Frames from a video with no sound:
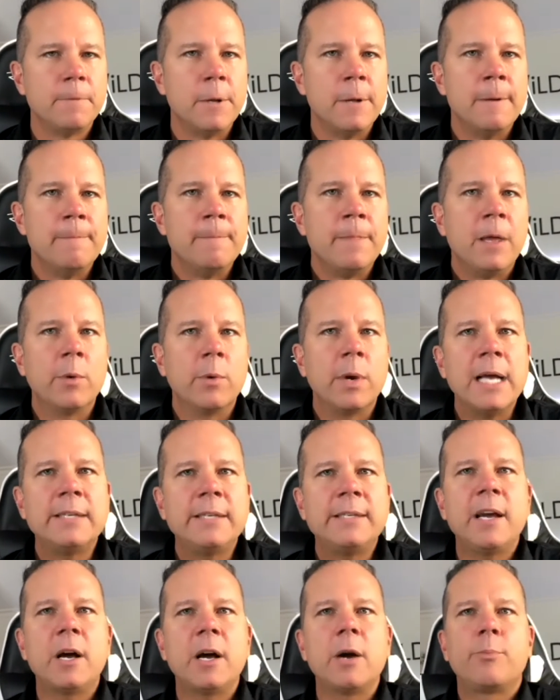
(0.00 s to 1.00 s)
And when I
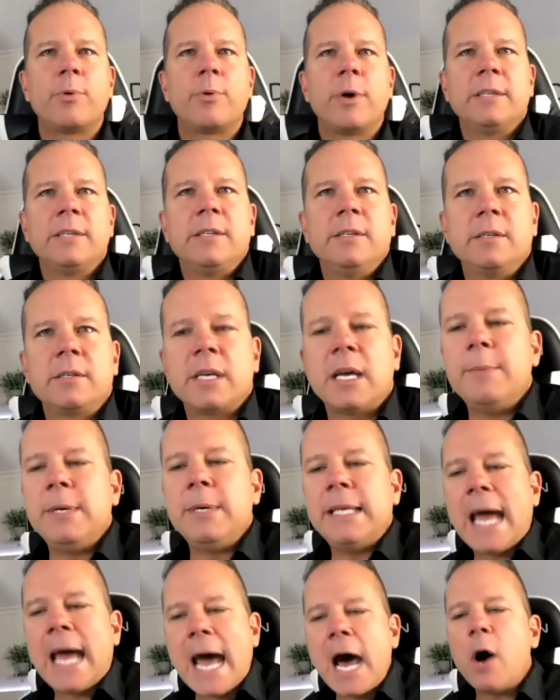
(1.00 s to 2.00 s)
say our presence, I mean
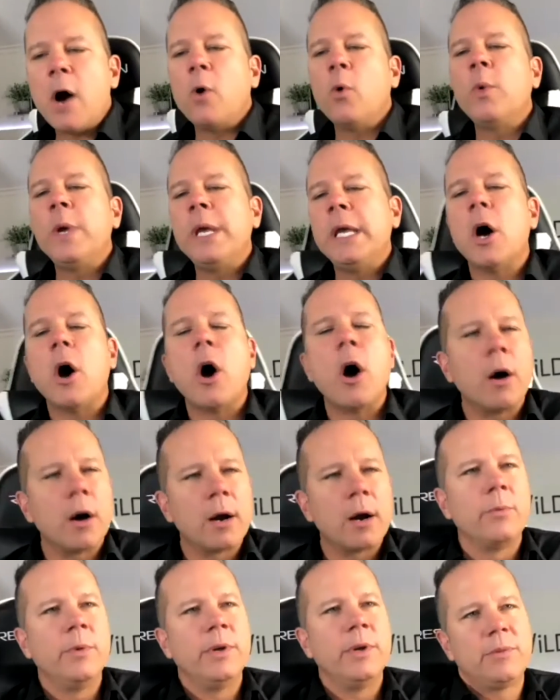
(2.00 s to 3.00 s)
how we
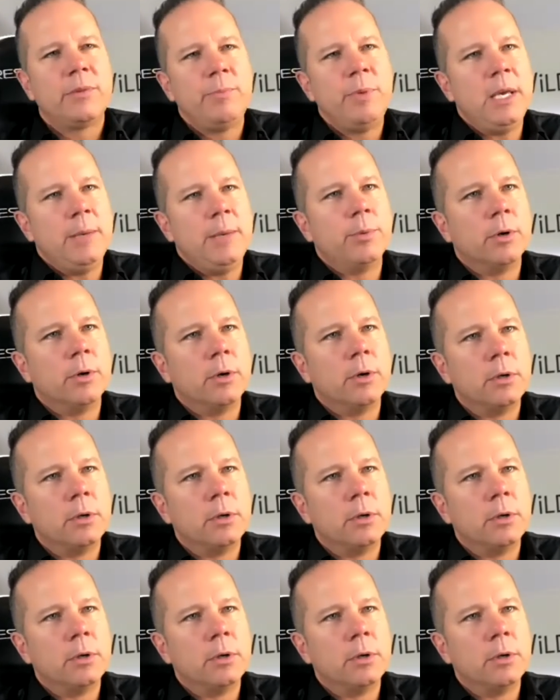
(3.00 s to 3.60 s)
are with people